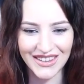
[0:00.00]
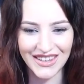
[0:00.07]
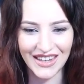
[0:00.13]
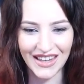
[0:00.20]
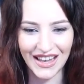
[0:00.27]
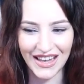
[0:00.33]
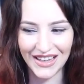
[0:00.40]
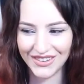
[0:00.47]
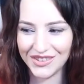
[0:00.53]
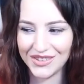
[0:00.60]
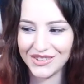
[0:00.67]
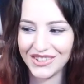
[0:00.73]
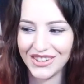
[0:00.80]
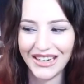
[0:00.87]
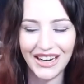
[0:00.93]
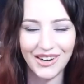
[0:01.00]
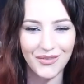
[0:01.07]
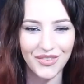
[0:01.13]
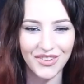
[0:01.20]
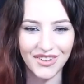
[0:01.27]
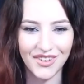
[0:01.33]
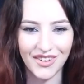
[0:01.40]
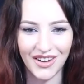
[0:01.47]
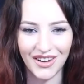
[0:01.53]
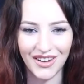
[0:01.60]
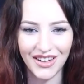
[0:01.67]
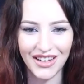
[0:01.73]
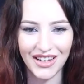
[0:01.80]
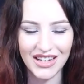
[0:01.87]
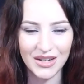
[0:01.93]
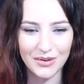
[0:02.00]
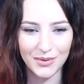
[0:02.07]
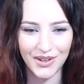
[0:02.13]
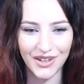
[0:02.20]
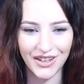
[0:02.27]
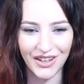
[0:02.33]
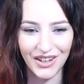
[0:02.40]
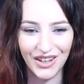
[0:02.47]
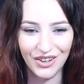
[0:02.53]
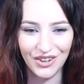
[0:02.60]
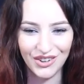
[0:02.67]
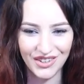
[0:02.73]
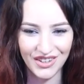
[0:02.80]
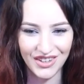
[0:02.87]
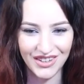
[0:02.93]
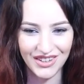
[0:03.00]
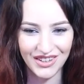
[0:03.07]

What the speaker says: That's what I'm talking about.